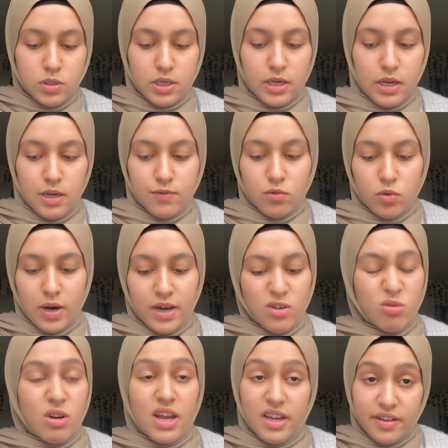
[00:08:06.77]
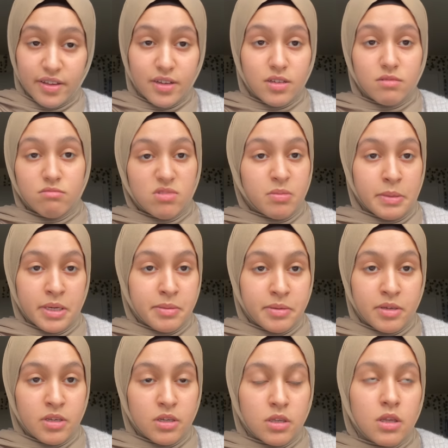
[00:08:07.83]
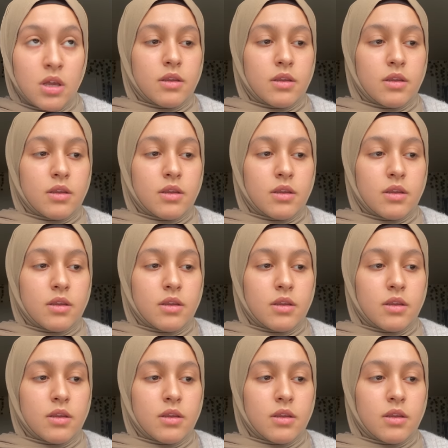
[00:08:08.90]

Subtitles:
At A-level, I don't like it, it's my opinion.